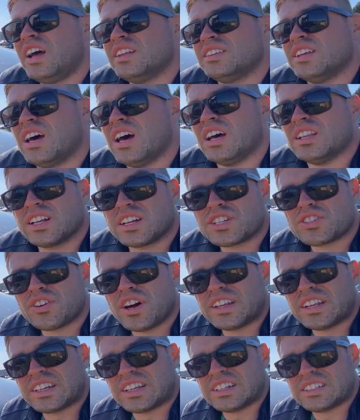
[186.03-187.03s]
the
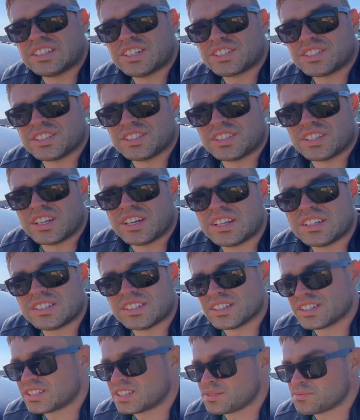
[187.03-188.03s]
electronic ignition
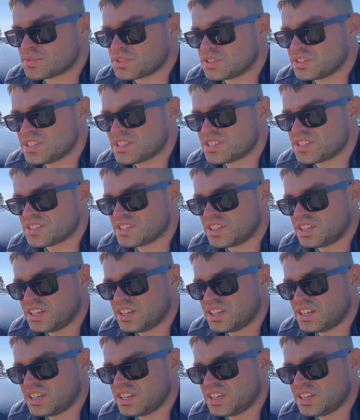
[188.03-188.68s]
system so this is the